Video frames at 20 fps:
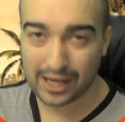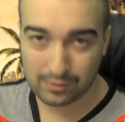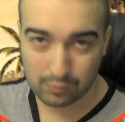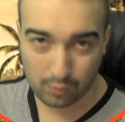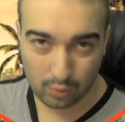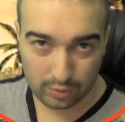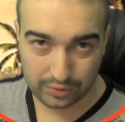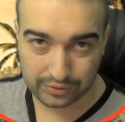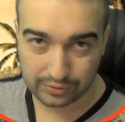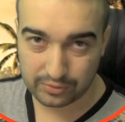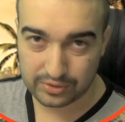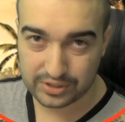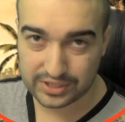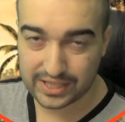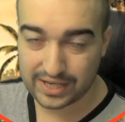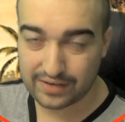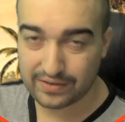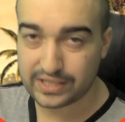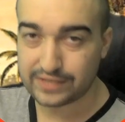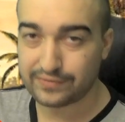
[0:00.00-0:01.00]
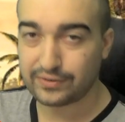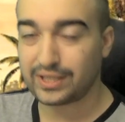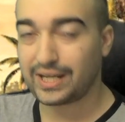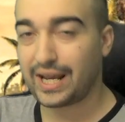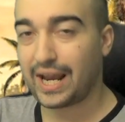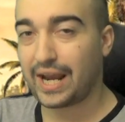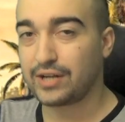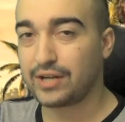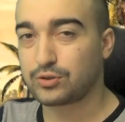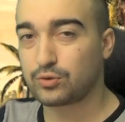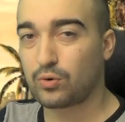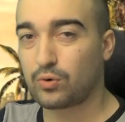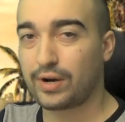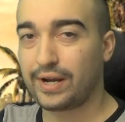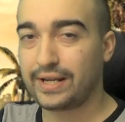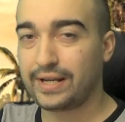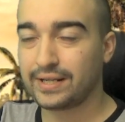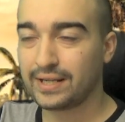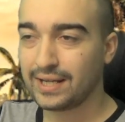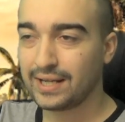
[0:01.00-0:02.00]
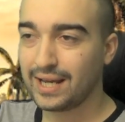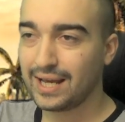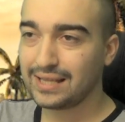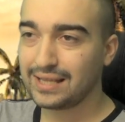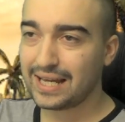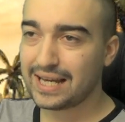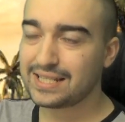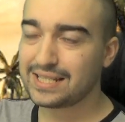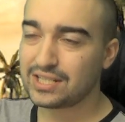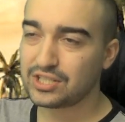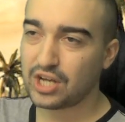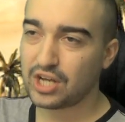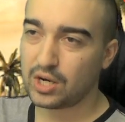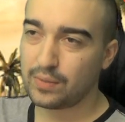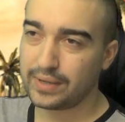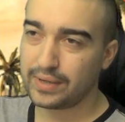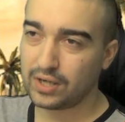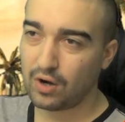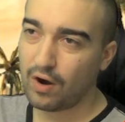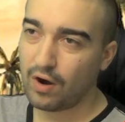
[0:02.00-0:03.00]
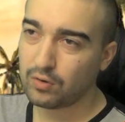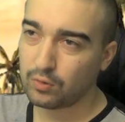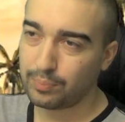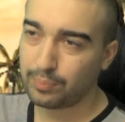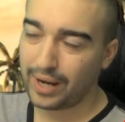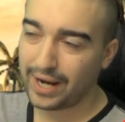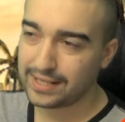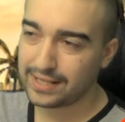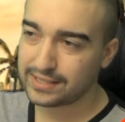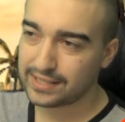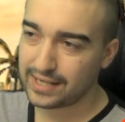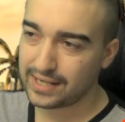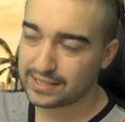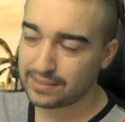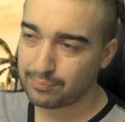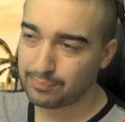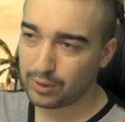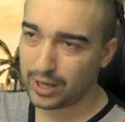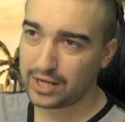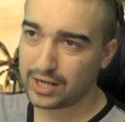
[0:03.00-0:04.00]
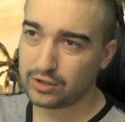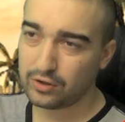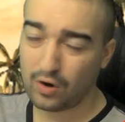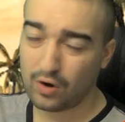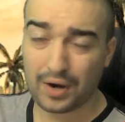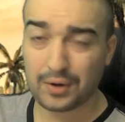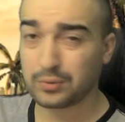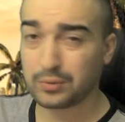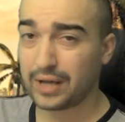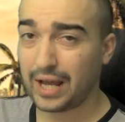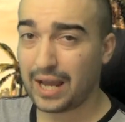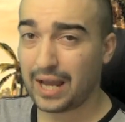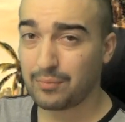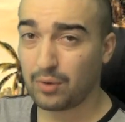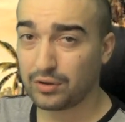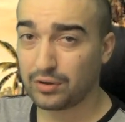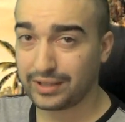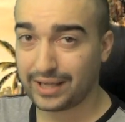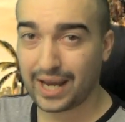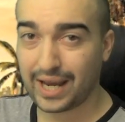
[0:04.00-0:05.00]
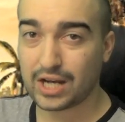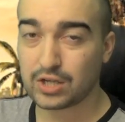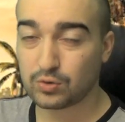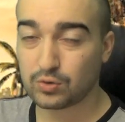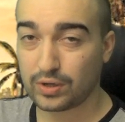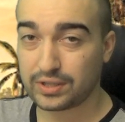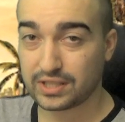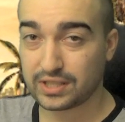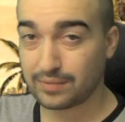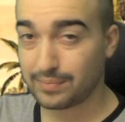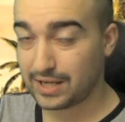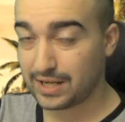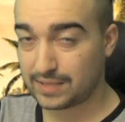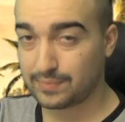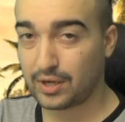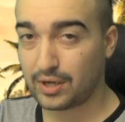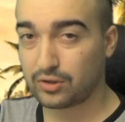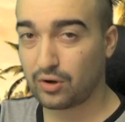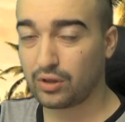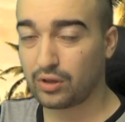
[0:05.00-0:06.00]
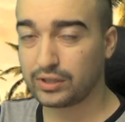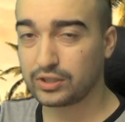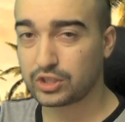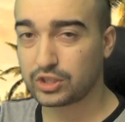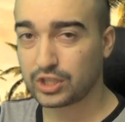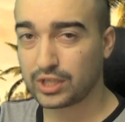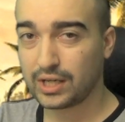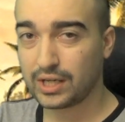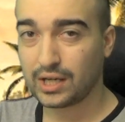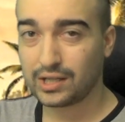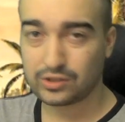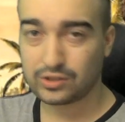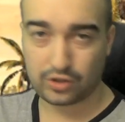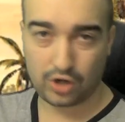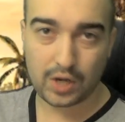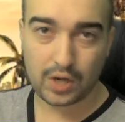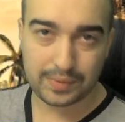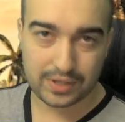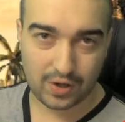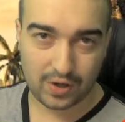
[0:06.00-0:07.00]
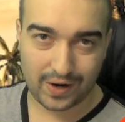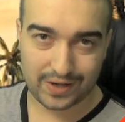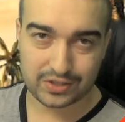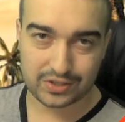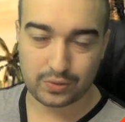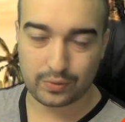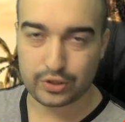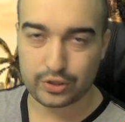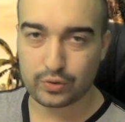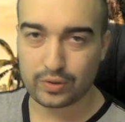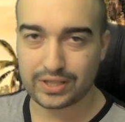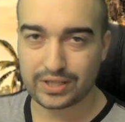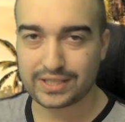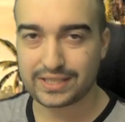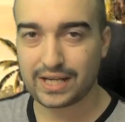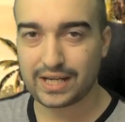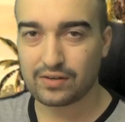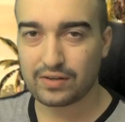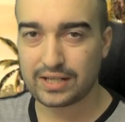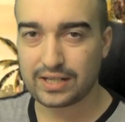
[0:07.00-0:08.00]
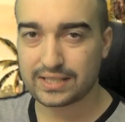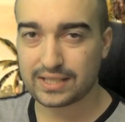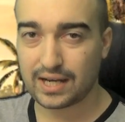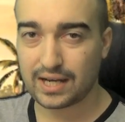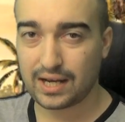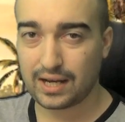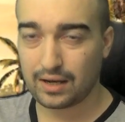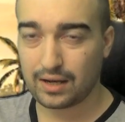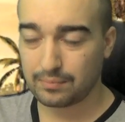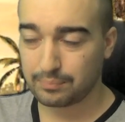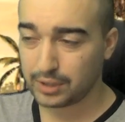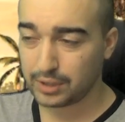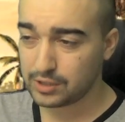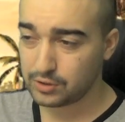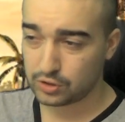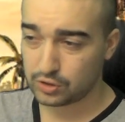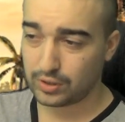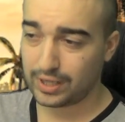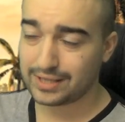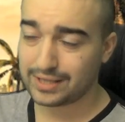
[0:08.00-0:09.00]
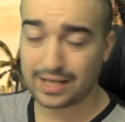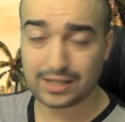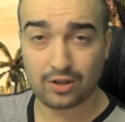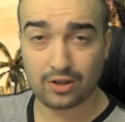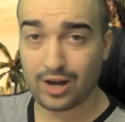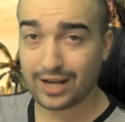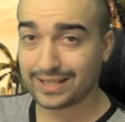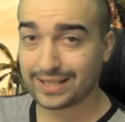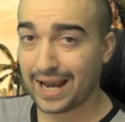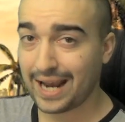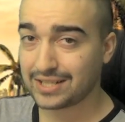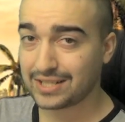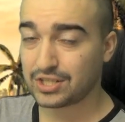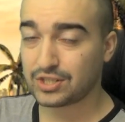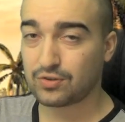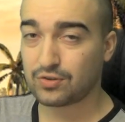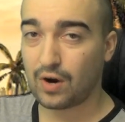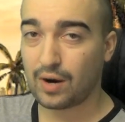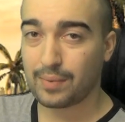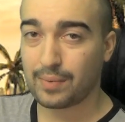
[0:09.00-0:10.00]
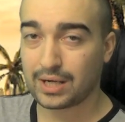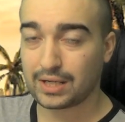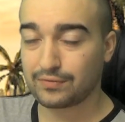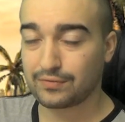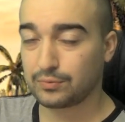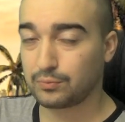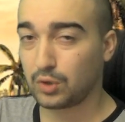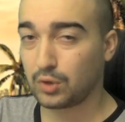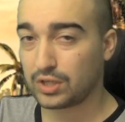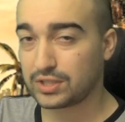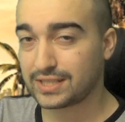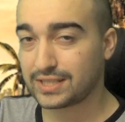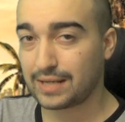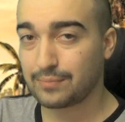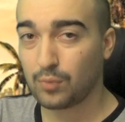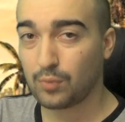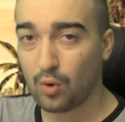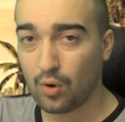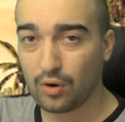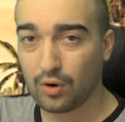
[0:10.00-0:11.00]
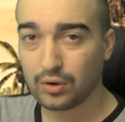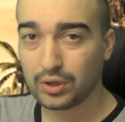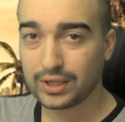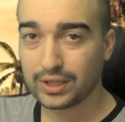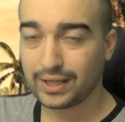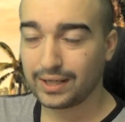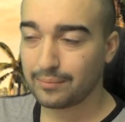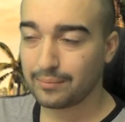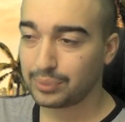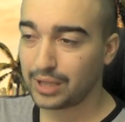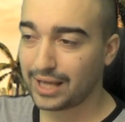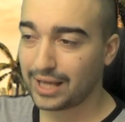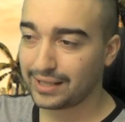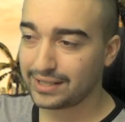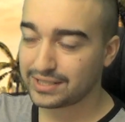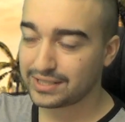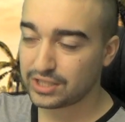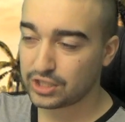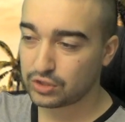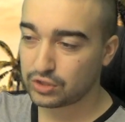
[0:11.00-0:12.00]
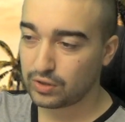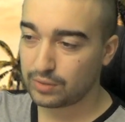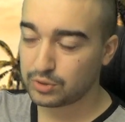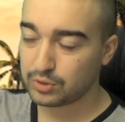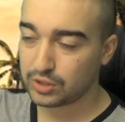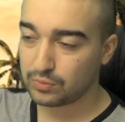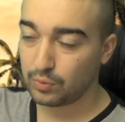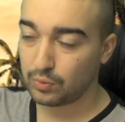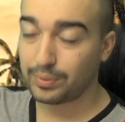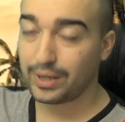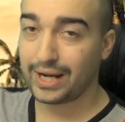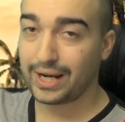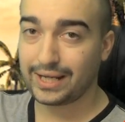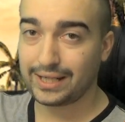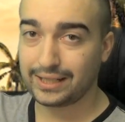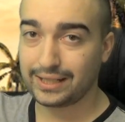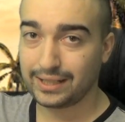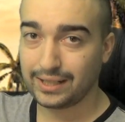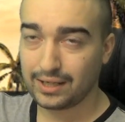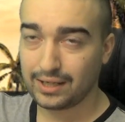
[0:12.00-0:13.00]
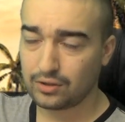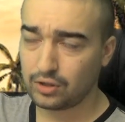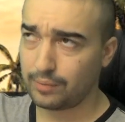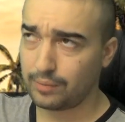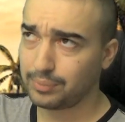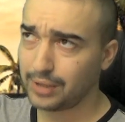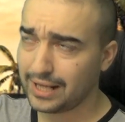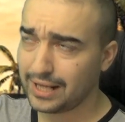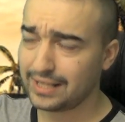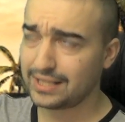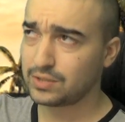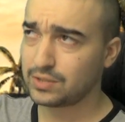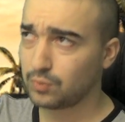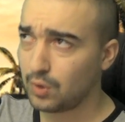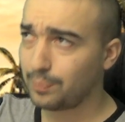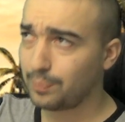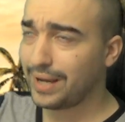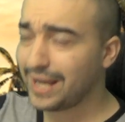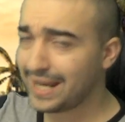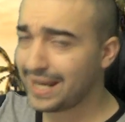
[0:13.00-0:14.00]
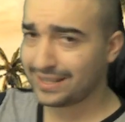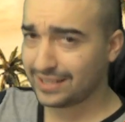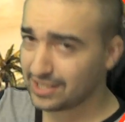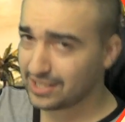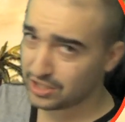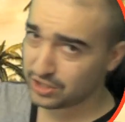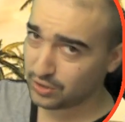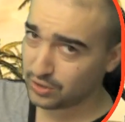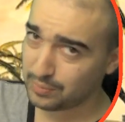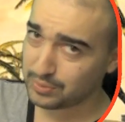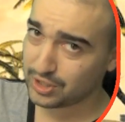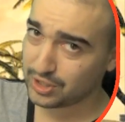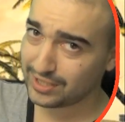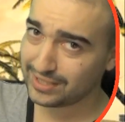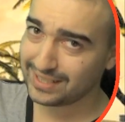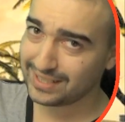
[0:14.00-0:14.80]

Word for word: walkthrough series for the Android. Ladies and gentlemen, Idle Painter is a brand new idle game on the Android to the best of my knowledge. Do hope you guys do enjoy this series. Uh, please be sure to hit that like and subscribe button if you want to see more. Playlist description will be, no, playlist will be in the description.